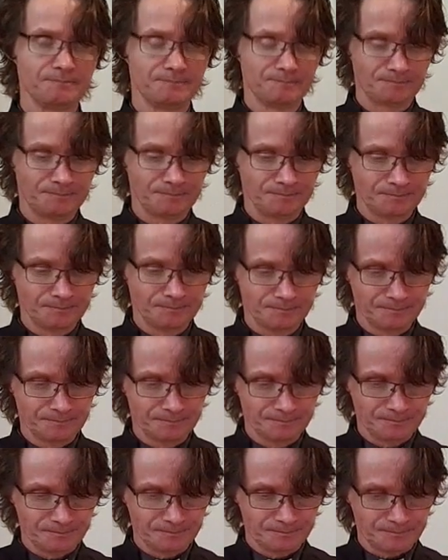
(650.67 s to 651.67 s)

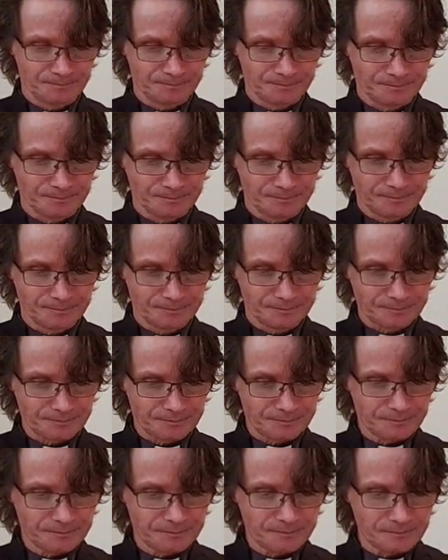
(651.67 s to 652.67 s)

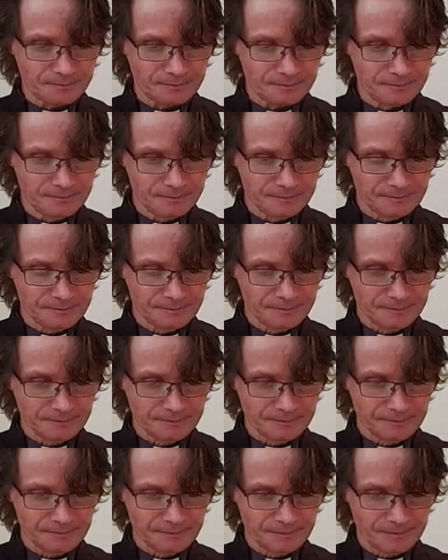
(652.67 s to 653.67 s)

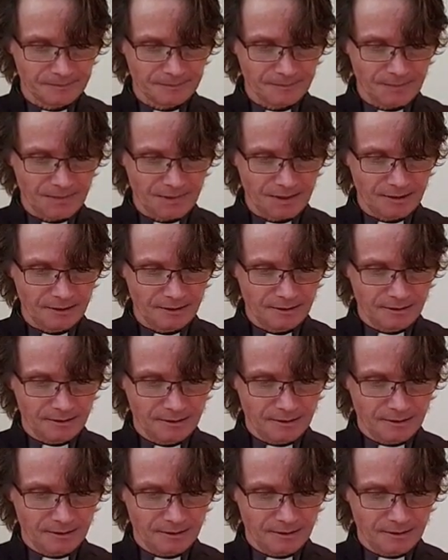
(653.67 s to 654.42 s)
(silence)